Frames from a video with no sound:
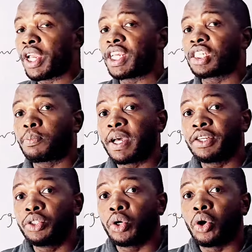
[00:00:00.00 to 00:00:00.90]
to
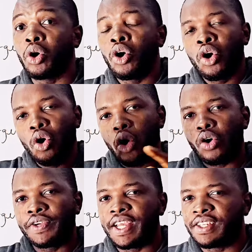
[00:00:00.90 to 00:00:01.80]
expand your
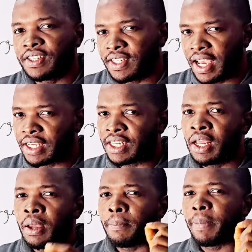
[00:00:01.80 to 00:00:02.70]
audience size.
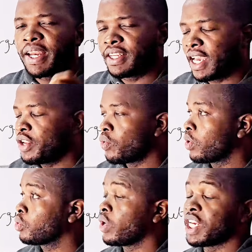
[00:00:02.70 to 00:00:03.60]
By the time you
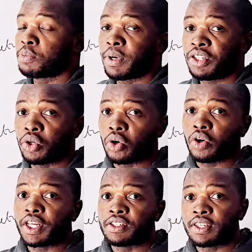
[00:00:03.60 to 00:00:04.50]
want to expand your
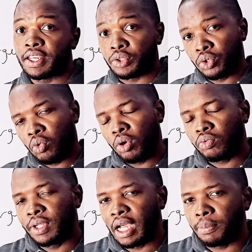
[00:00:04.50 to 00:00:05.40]
audience size, you know what
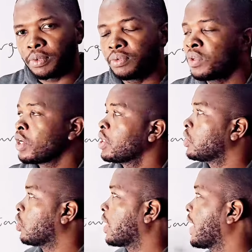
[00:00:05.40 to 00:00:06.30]
will happen? You're